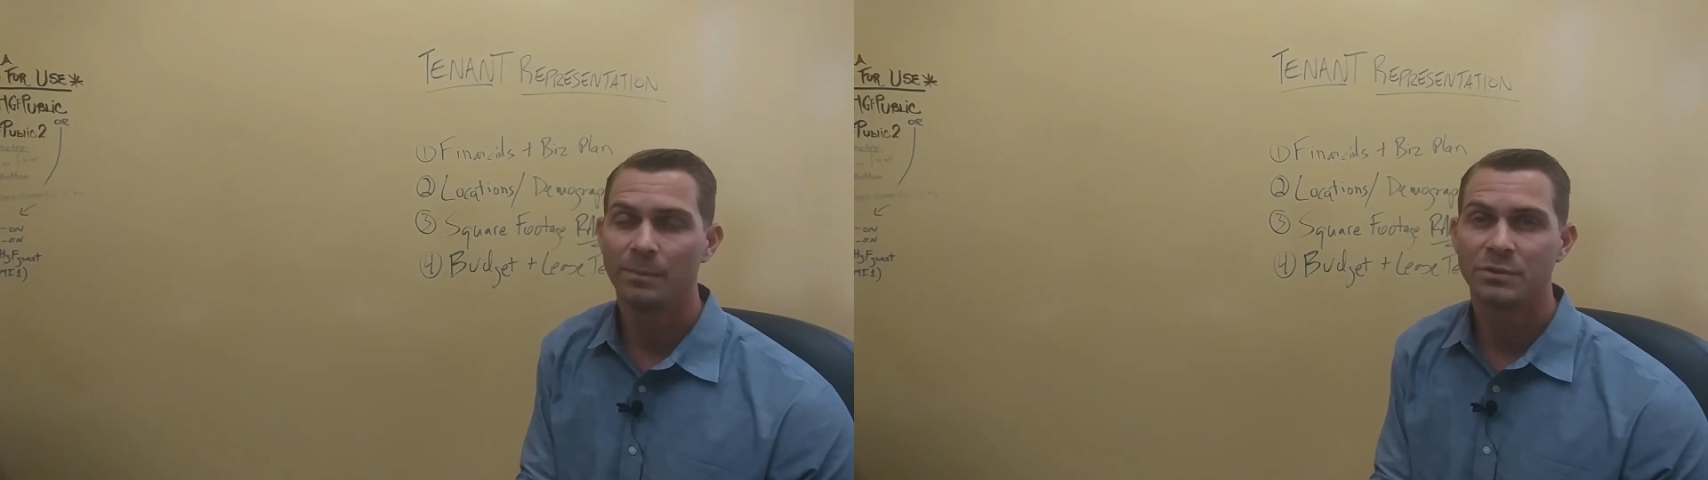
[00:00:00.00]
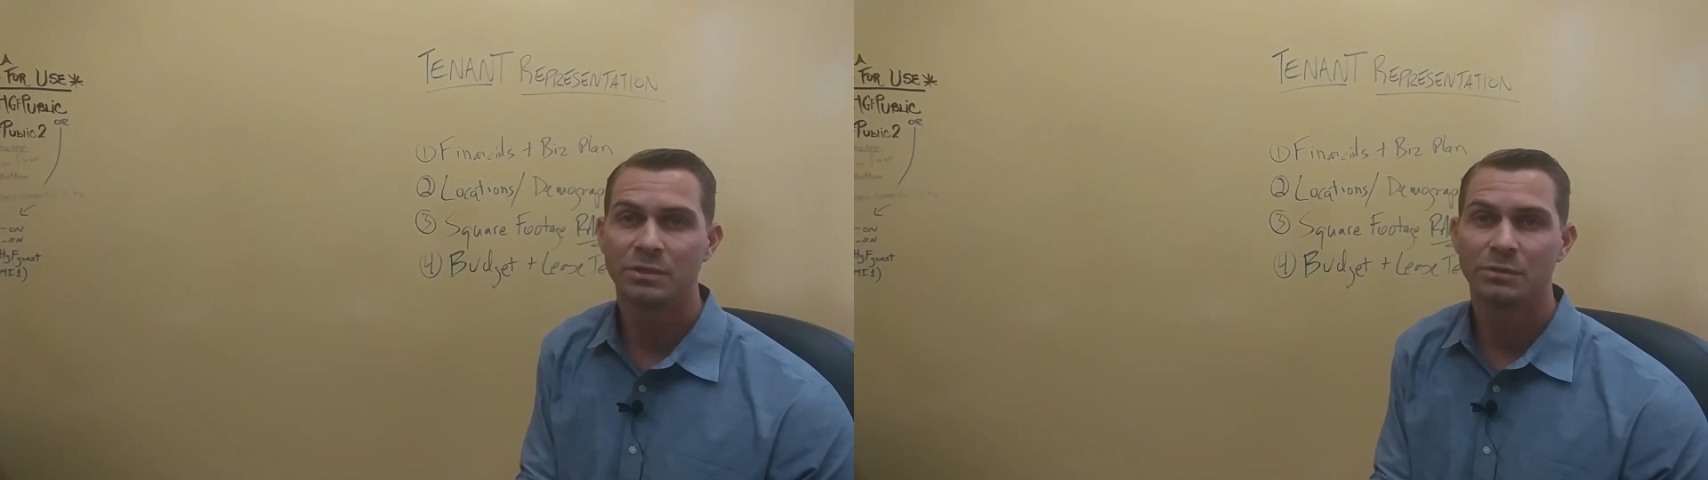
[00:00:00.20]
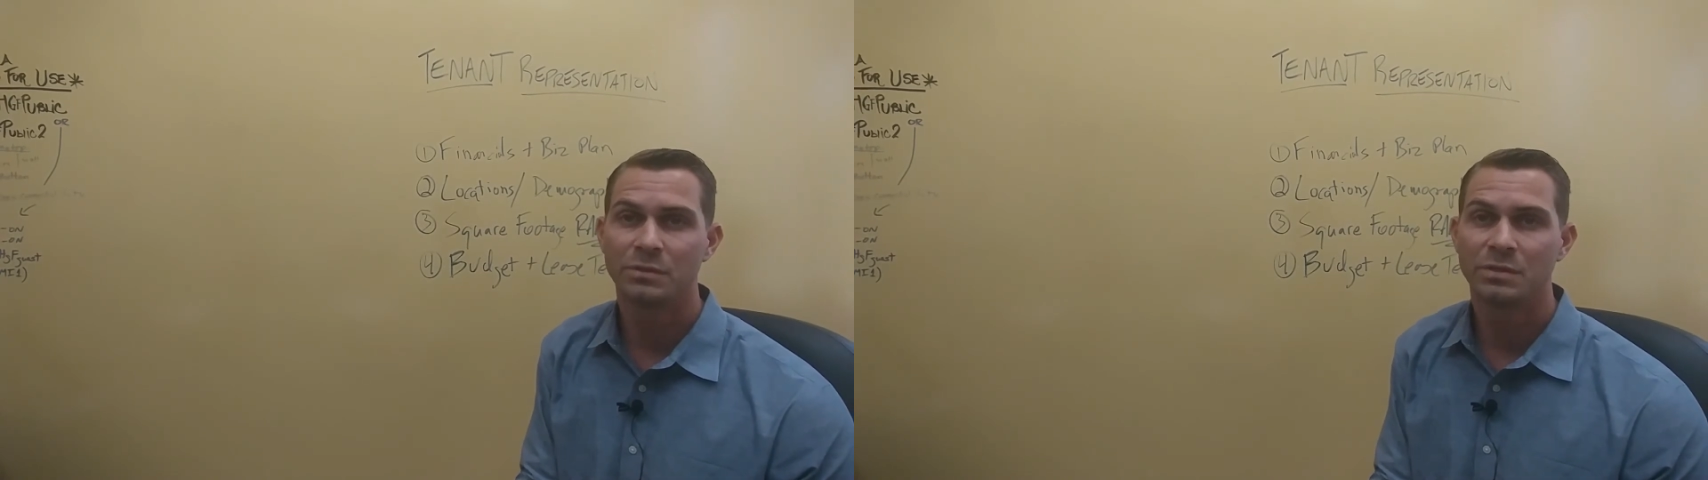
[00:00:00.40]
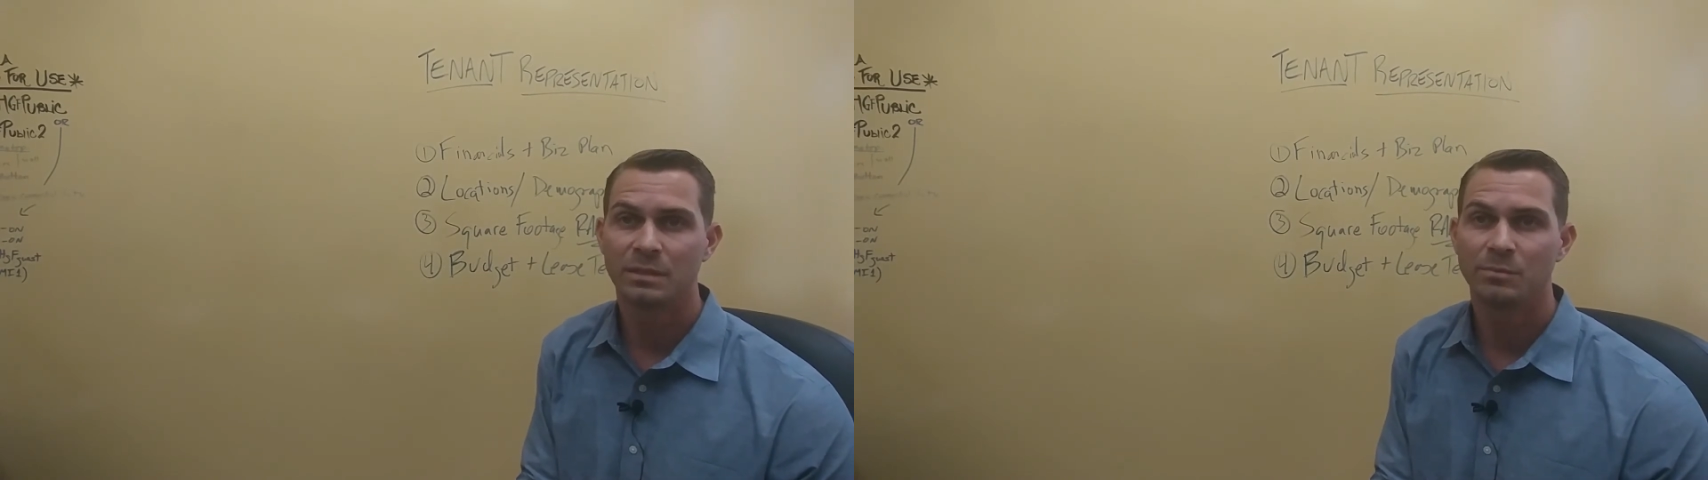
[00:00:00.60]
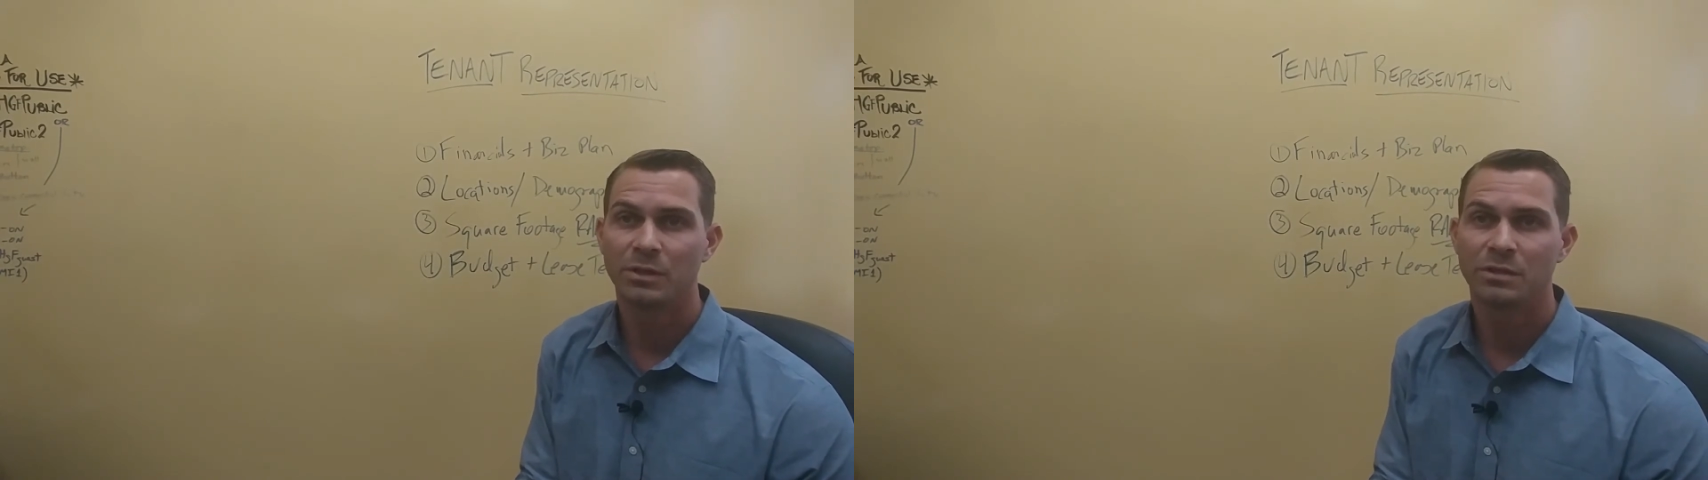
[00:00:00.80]
up to
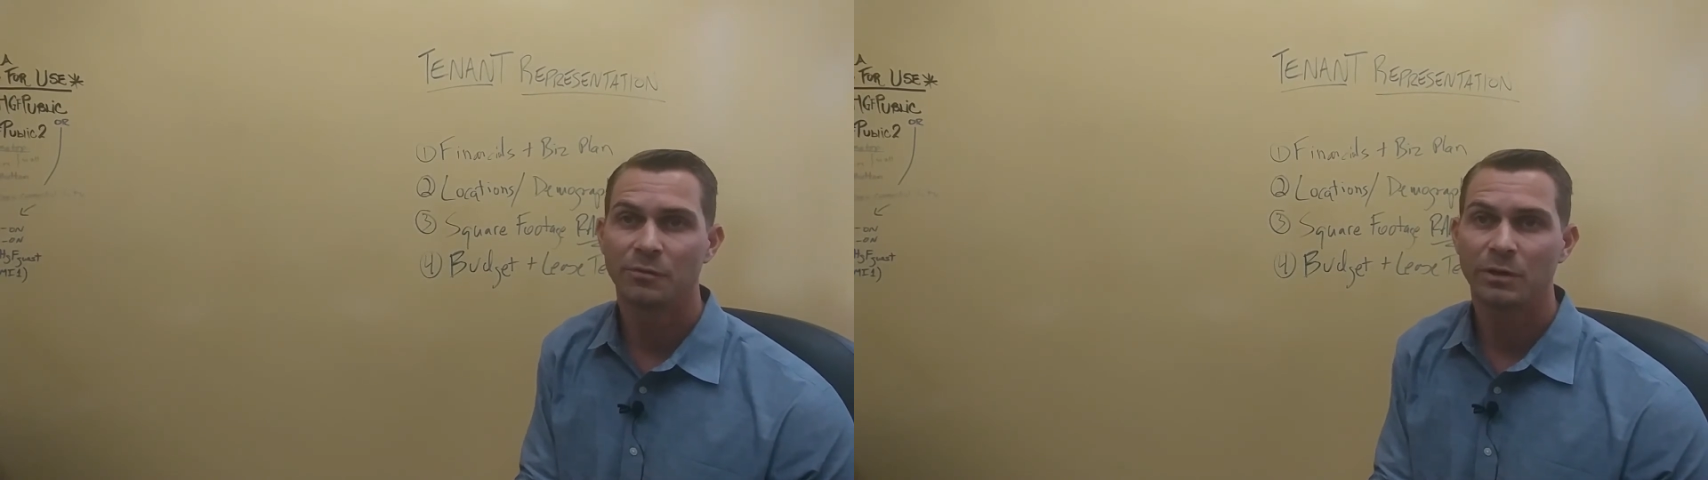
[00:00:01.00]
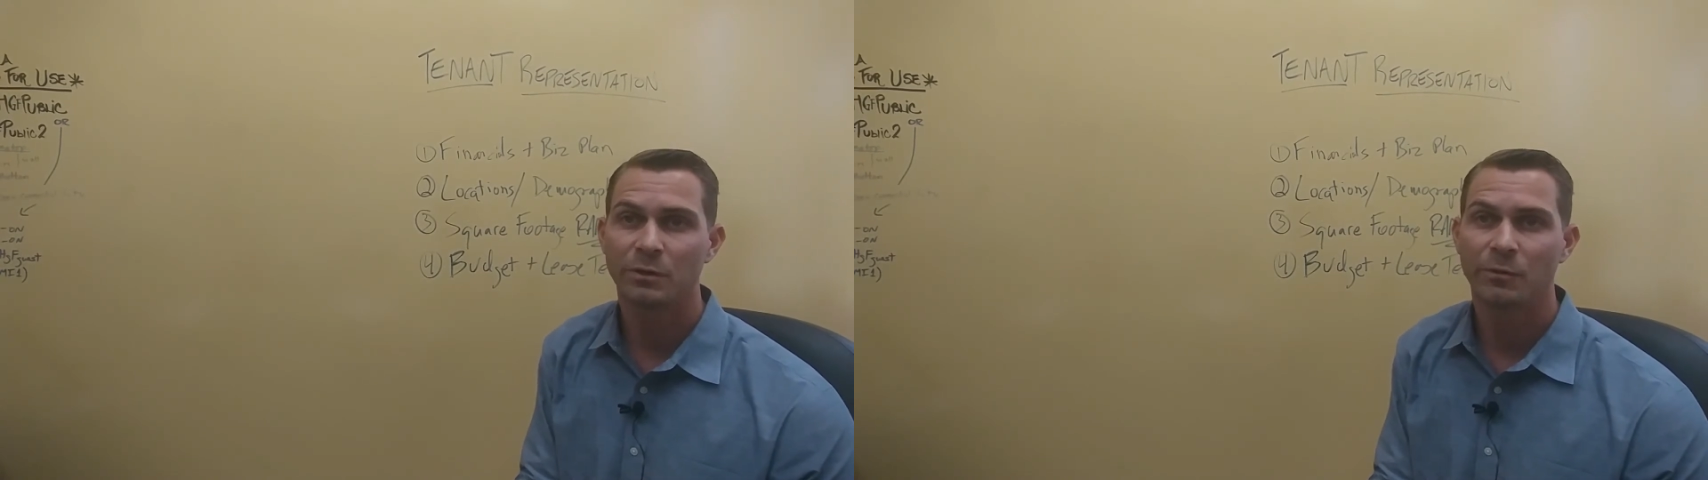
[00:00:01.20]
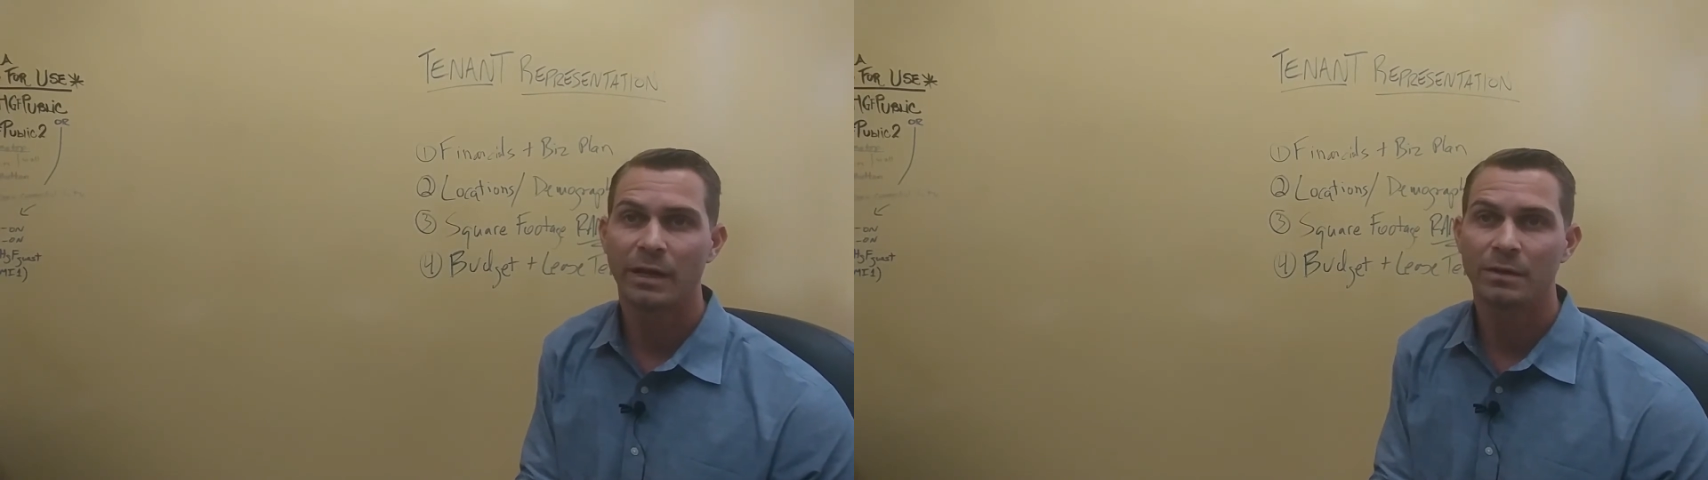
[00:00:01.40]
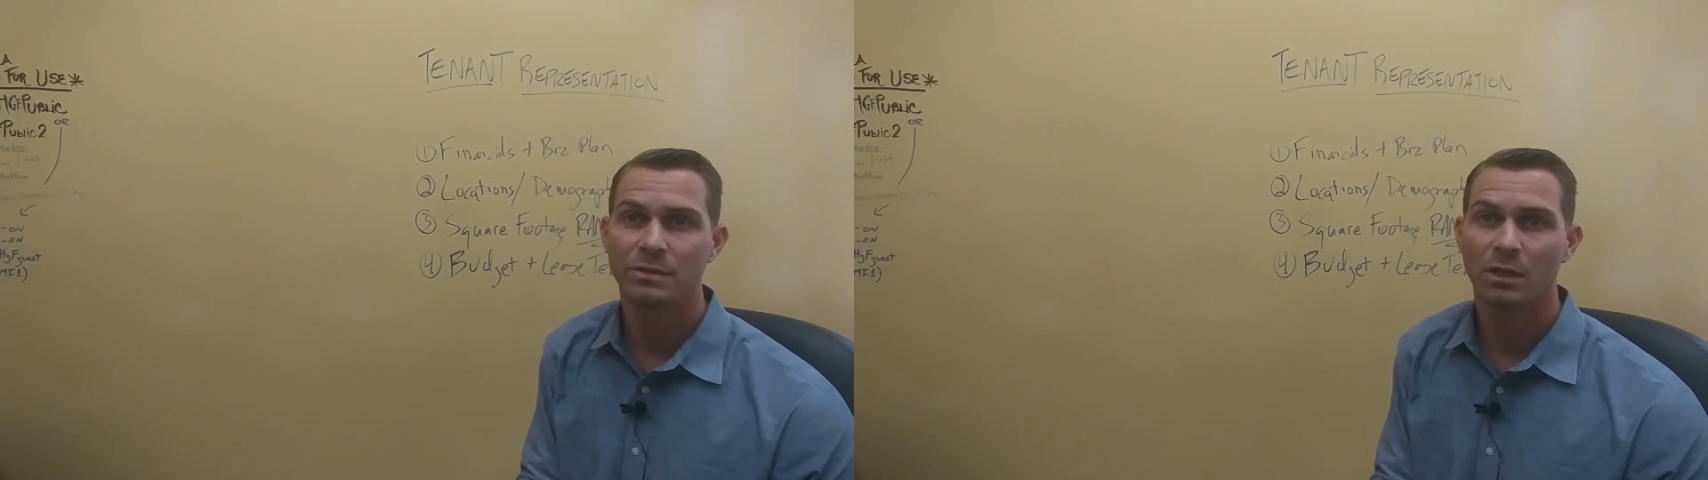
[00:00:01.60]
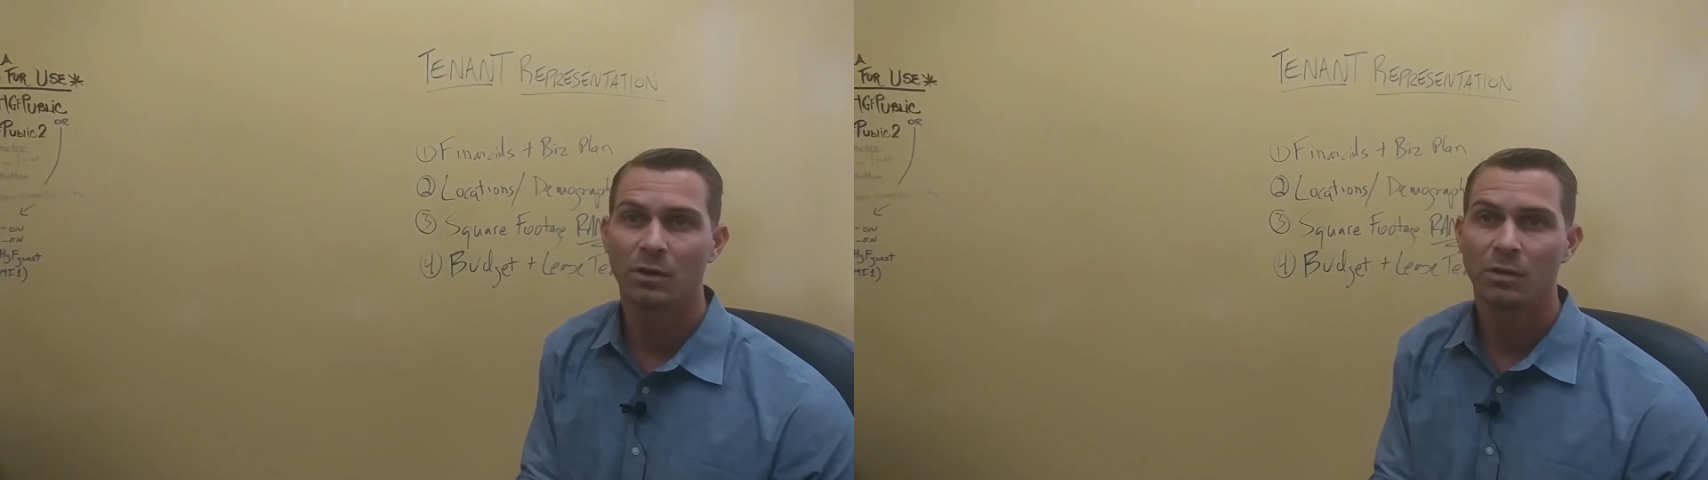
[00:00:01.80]
6 months of free
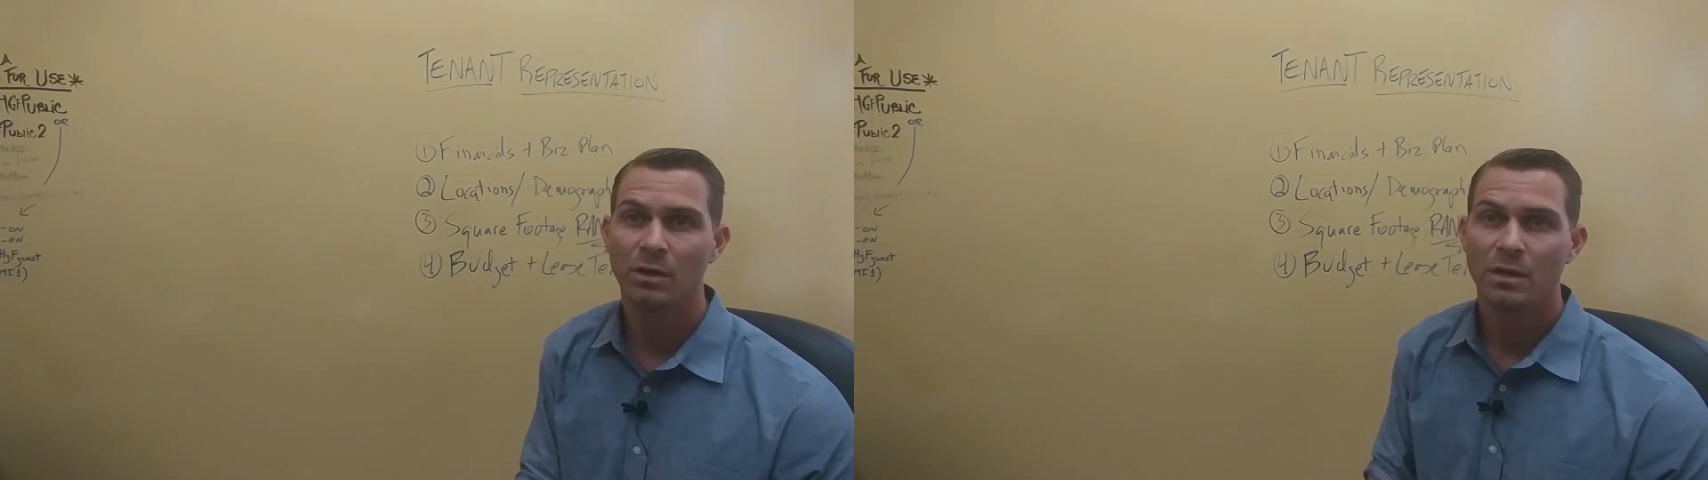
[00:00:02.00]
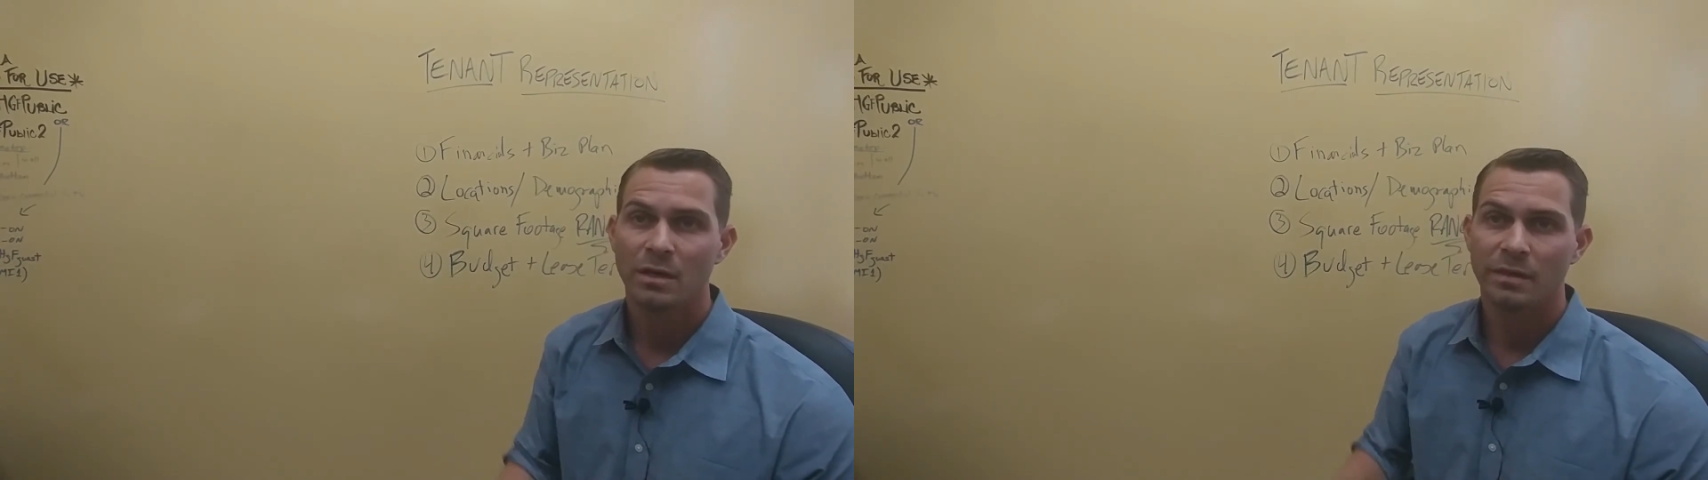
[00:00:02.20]
rent. So